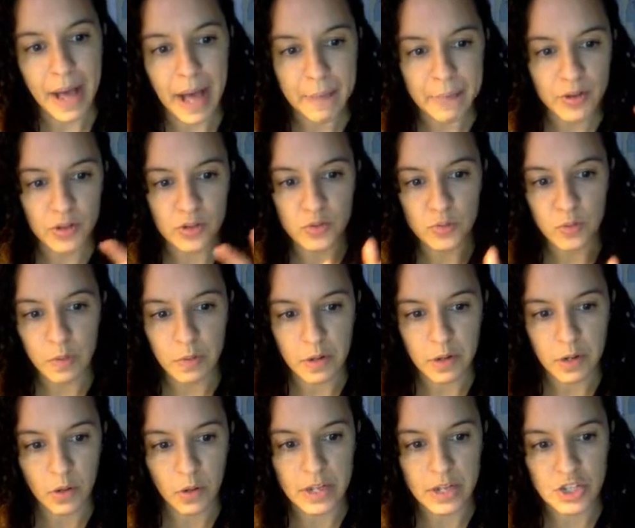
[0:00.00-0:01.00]
Popcode's where
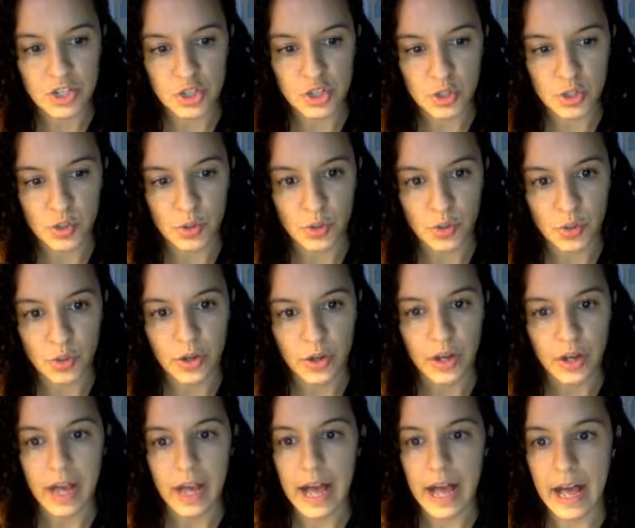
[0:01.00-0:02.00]
we're going to
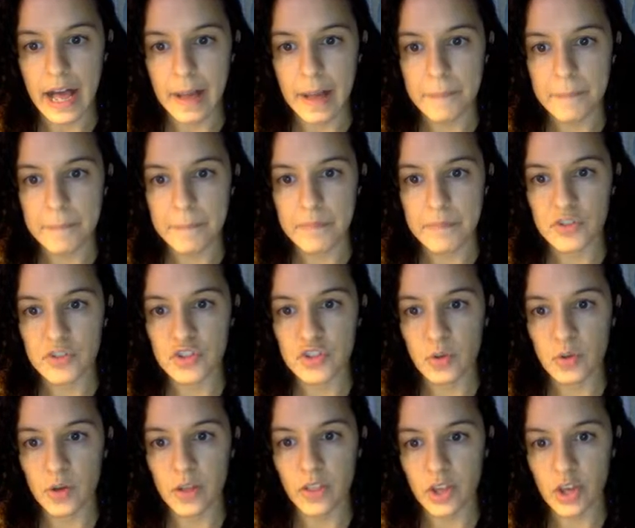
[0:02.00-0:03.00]

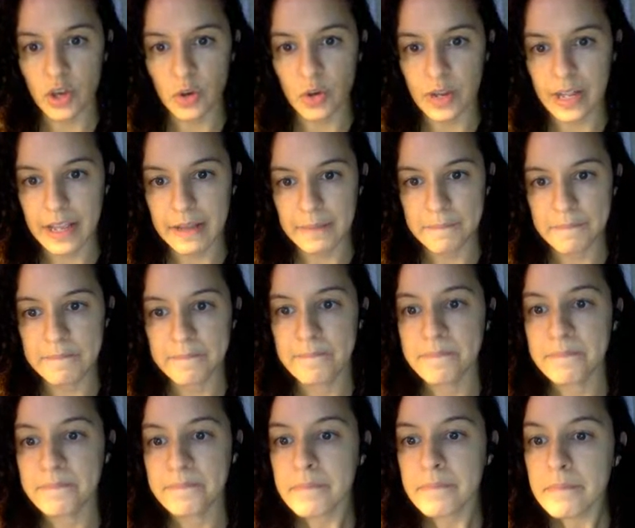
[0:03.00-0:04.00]
do all the coding.
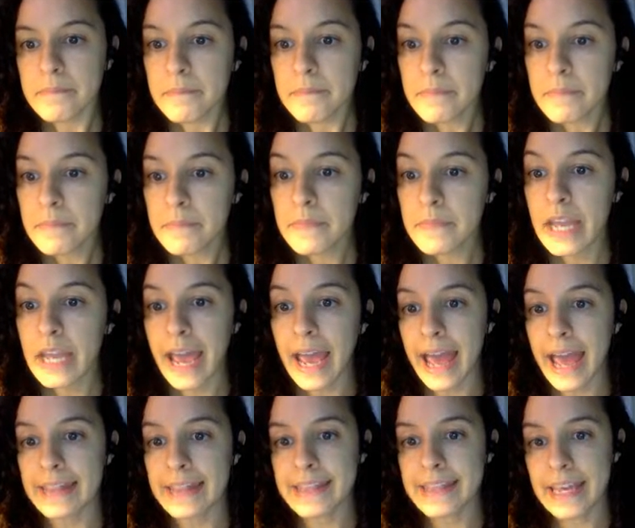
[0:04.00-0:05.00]

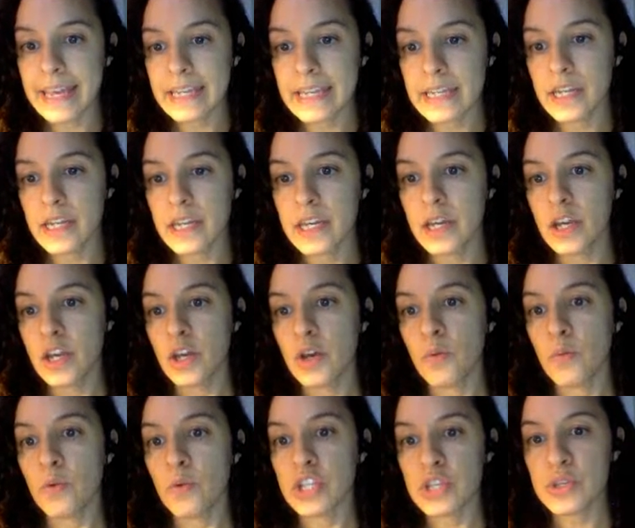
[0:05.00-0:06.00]
And then
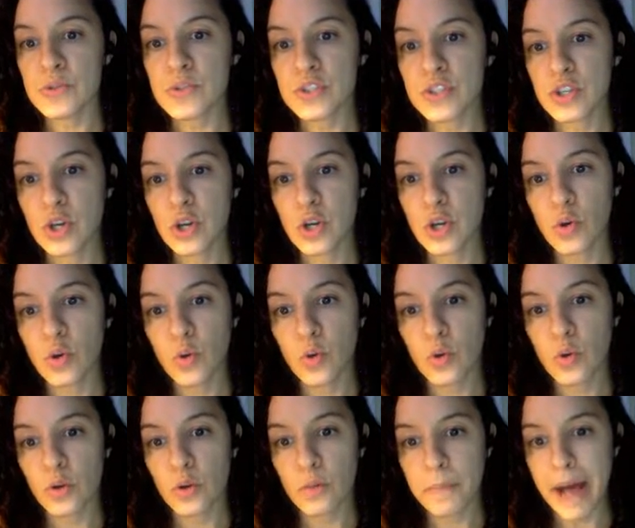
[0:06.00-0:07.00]
we'll use
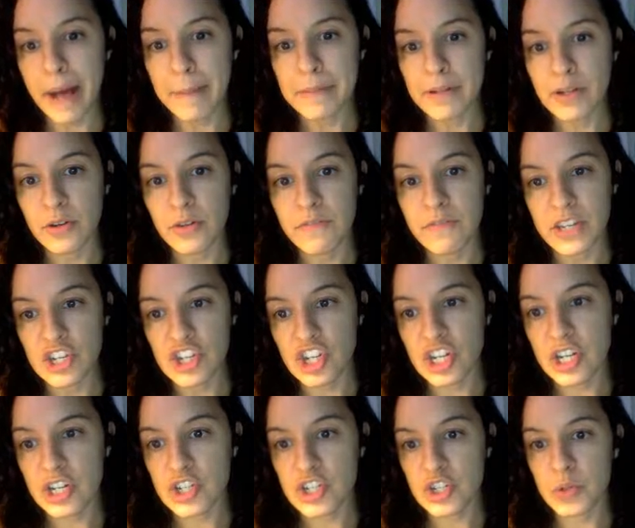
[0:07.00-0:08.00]
cool Popcode
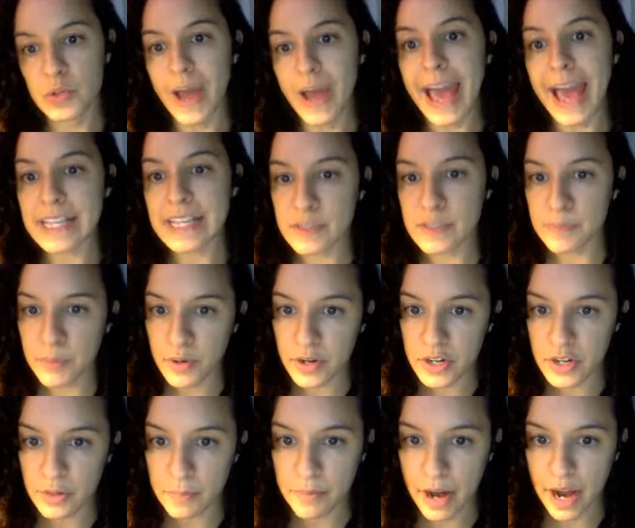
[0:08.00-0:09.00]
feature to
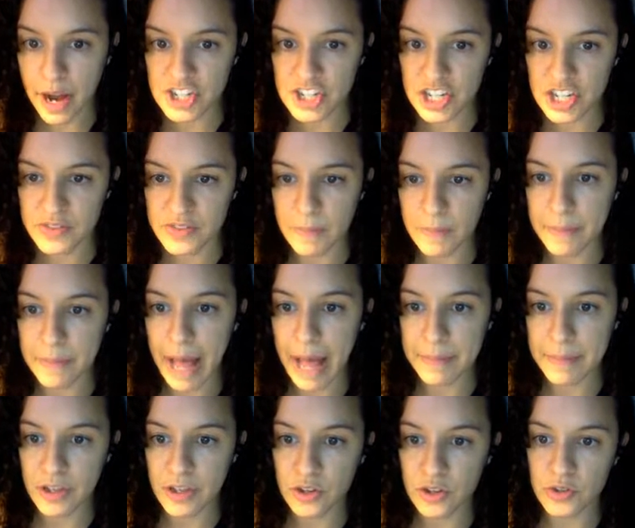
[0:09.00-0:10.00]
export your projects from
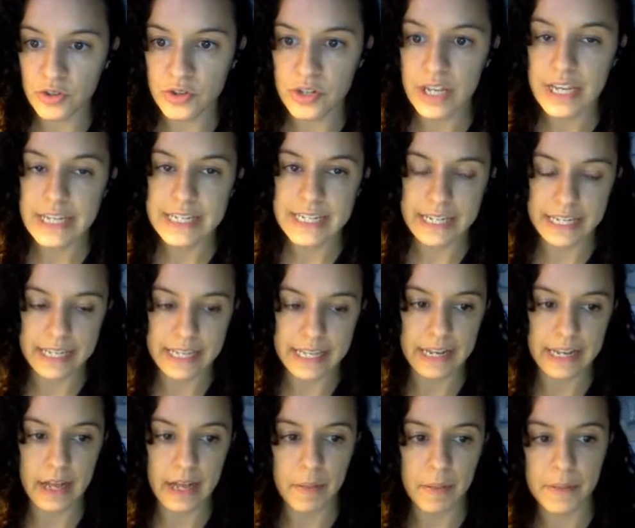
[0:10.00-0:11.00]
Popcode to
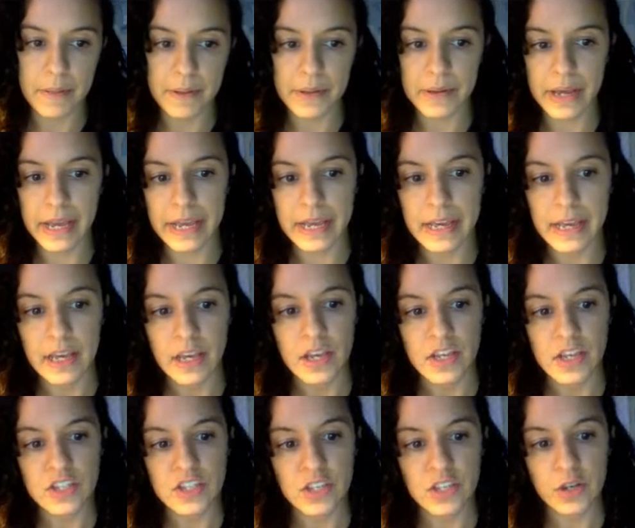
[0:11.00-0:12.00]
GitHub, okay?
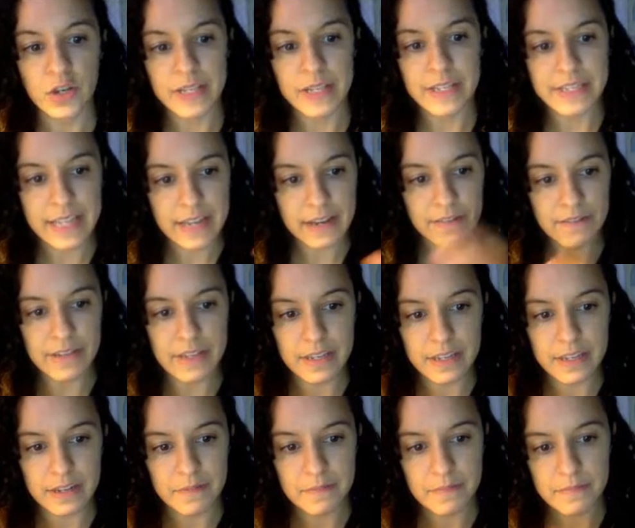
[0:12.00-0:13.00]
So instead of
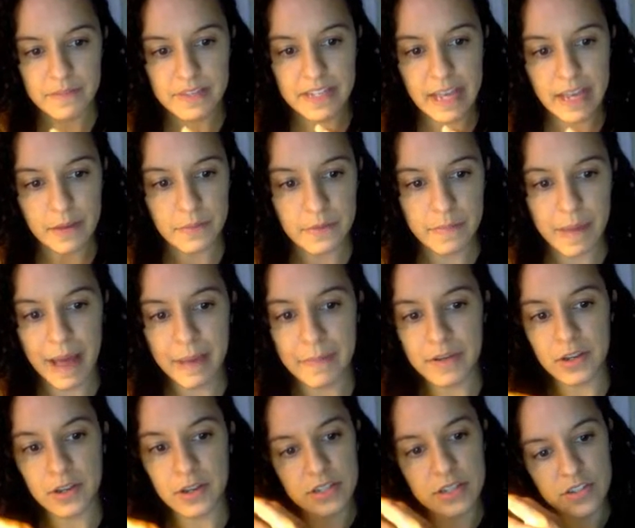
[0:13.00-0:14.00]
it staying with
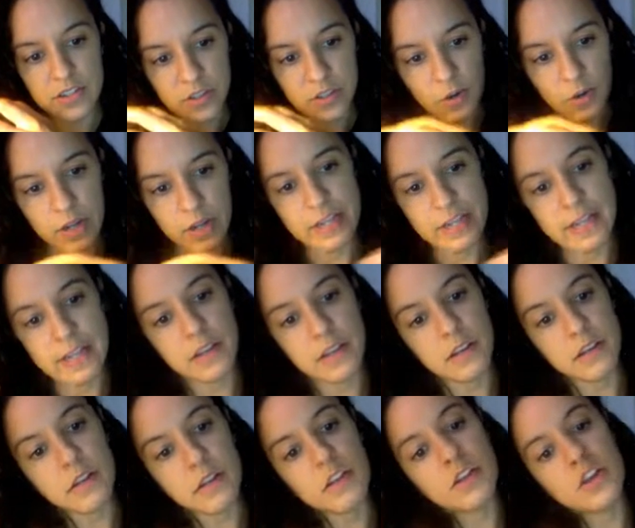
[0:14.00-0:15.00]
Popcode, it's going
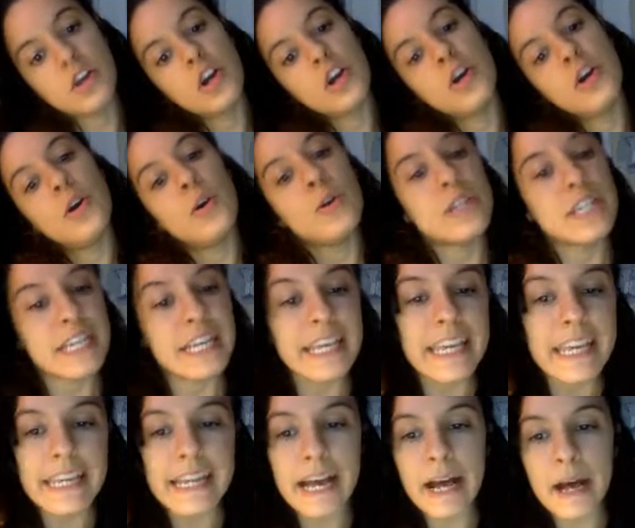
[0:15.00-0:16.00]
to go to
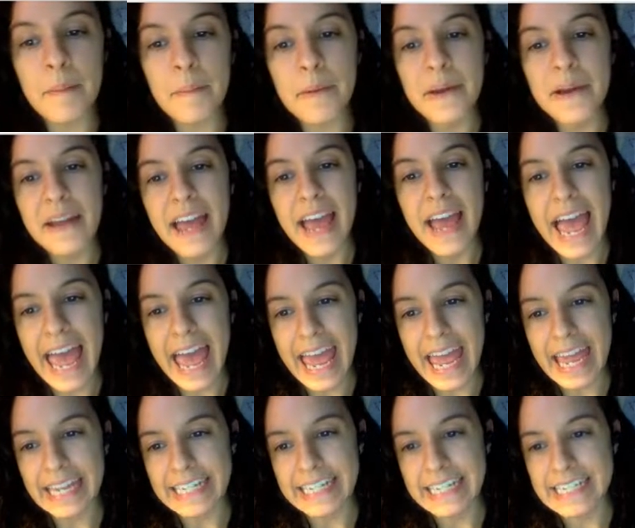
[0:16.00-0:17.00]
GitHub
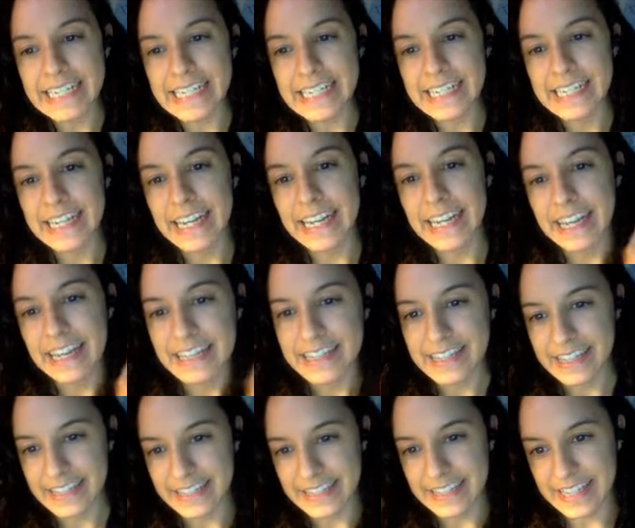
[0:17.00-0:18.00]
and
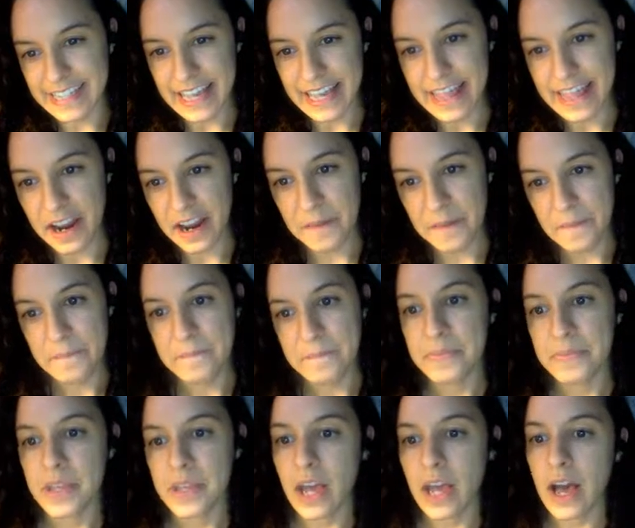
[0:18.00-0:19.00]
stay
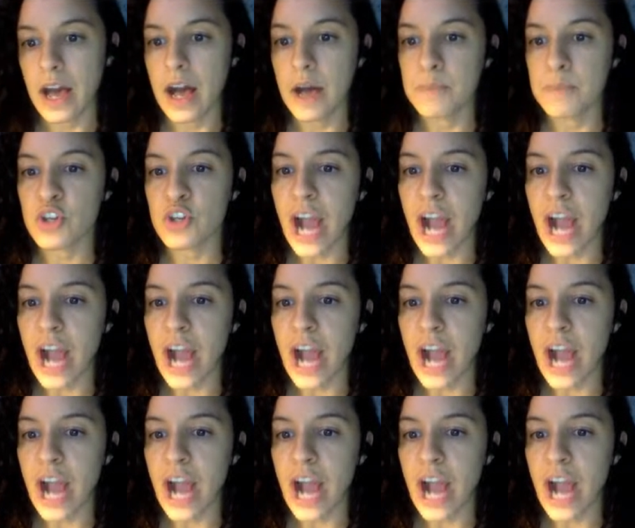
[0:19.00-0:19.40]
there.